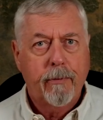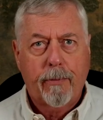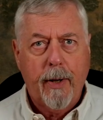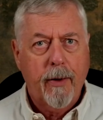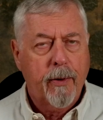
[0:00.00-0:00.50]

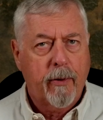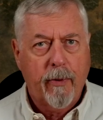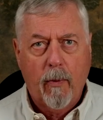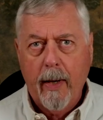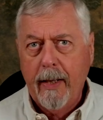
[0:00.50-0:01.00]
Brown
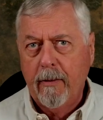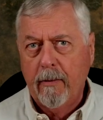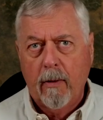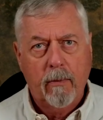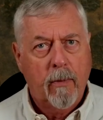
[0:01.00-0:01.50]
over white
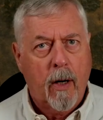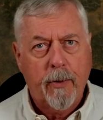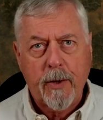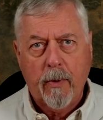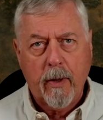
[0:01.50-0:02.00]

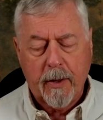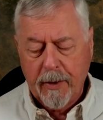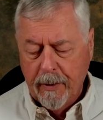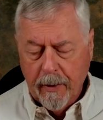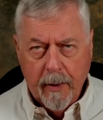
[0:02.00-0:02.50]
always
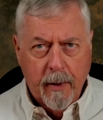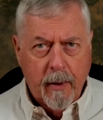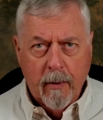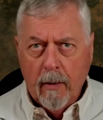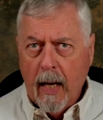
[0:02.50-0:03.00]
works.
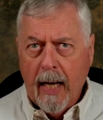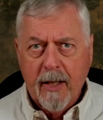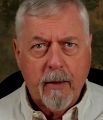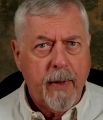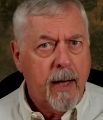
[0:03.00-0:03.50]

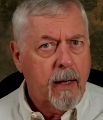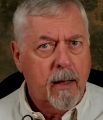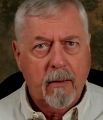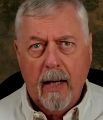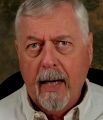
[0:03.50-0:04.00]
Add some
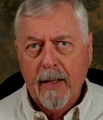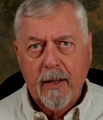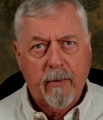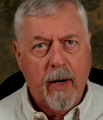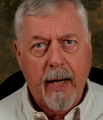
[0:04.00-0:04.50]
yellow, add
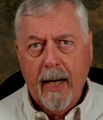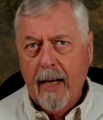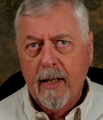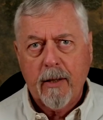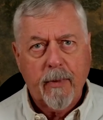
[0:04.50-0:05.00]
some red,
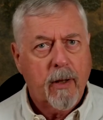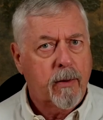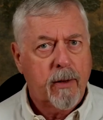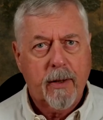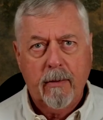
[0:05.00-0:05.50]
add some
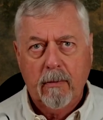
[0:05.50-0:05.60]
gold.